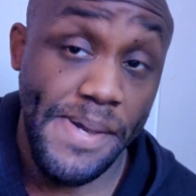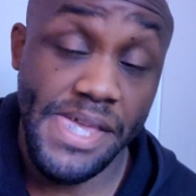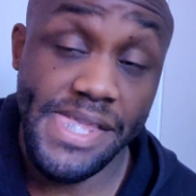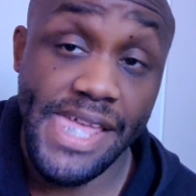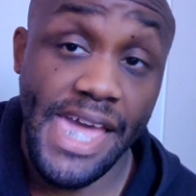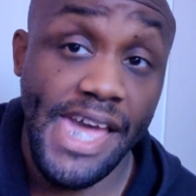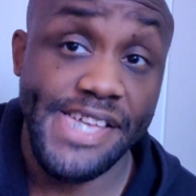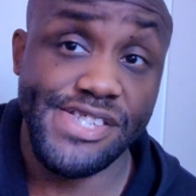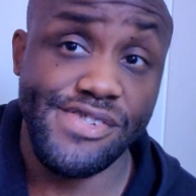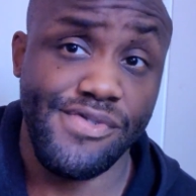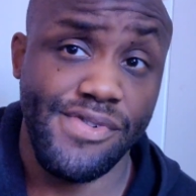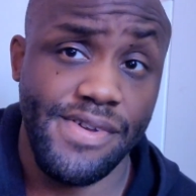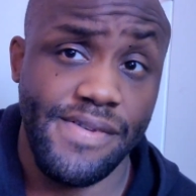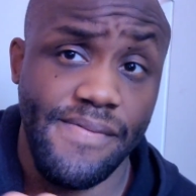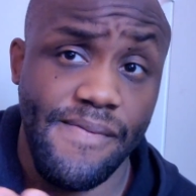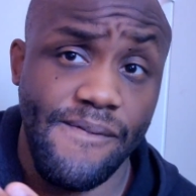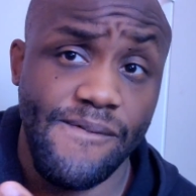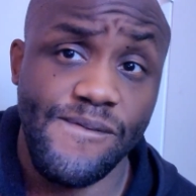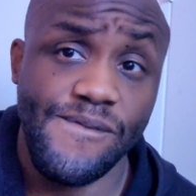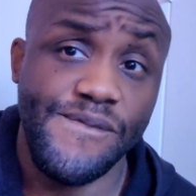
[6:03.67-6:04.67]
Ben
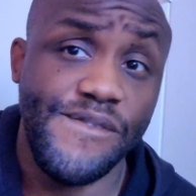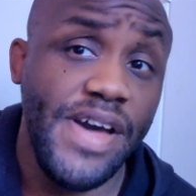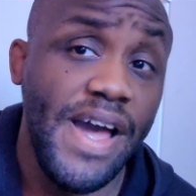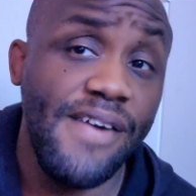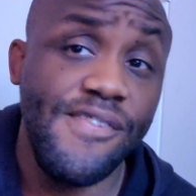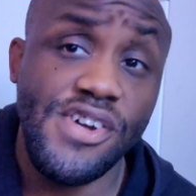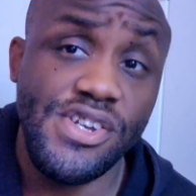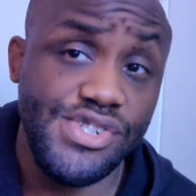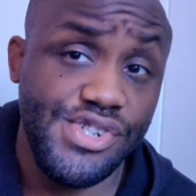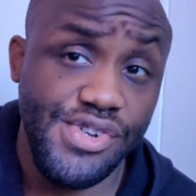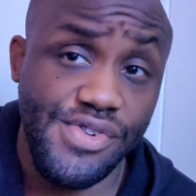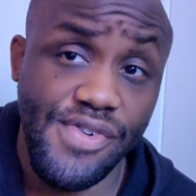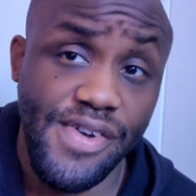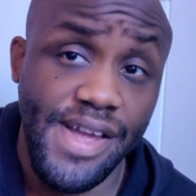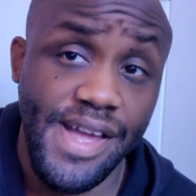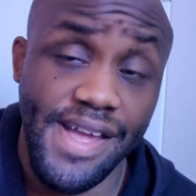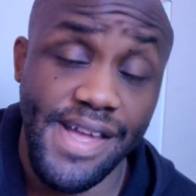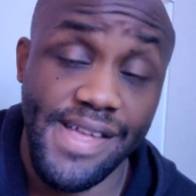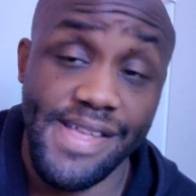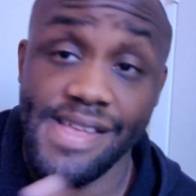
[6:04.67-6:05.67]
Askren, five hundred
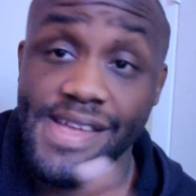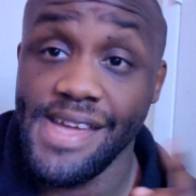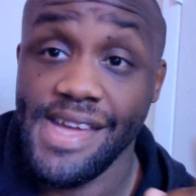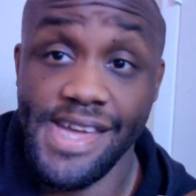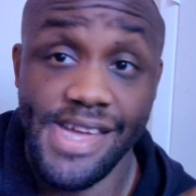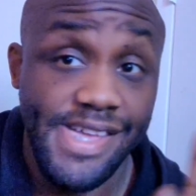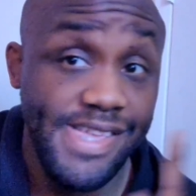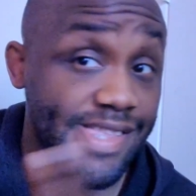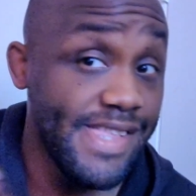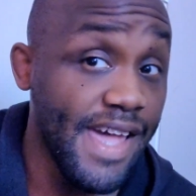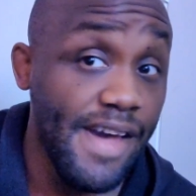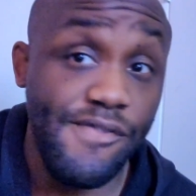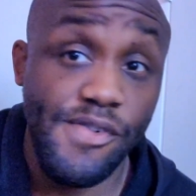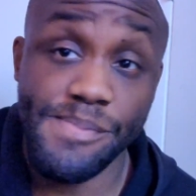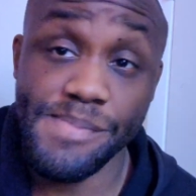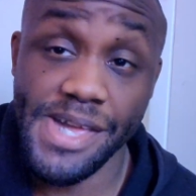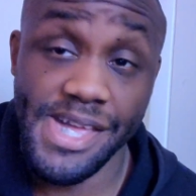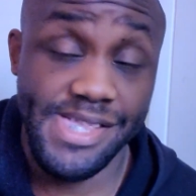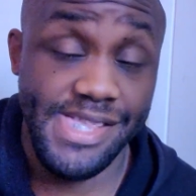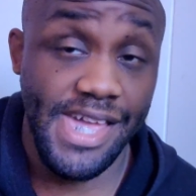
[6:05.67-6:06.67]
grand. He
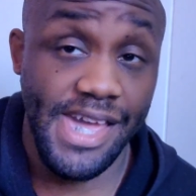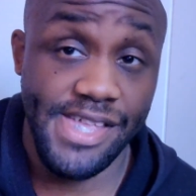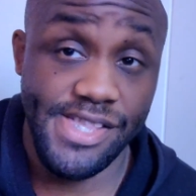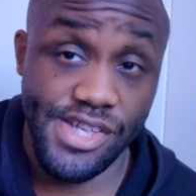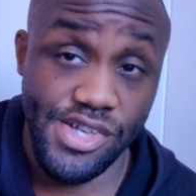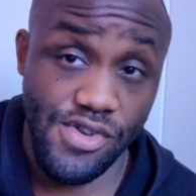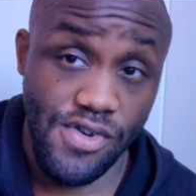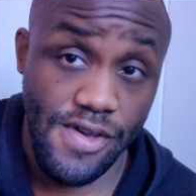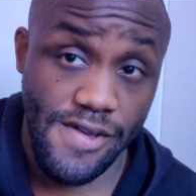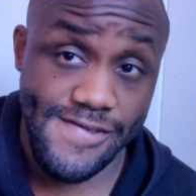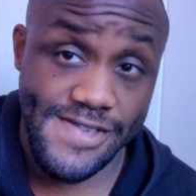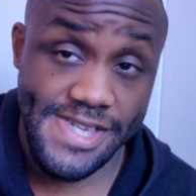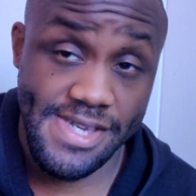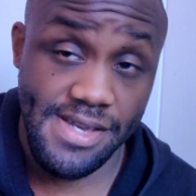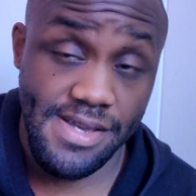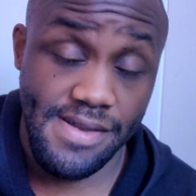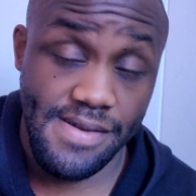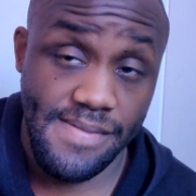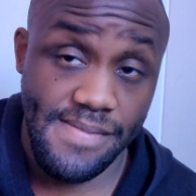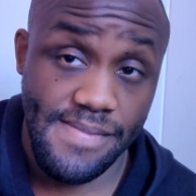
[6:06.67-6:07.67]
never made that in the U F
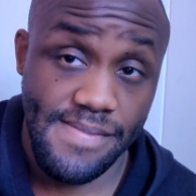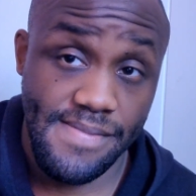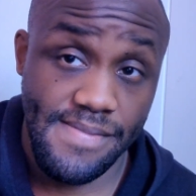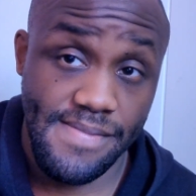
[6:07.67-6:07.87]
C.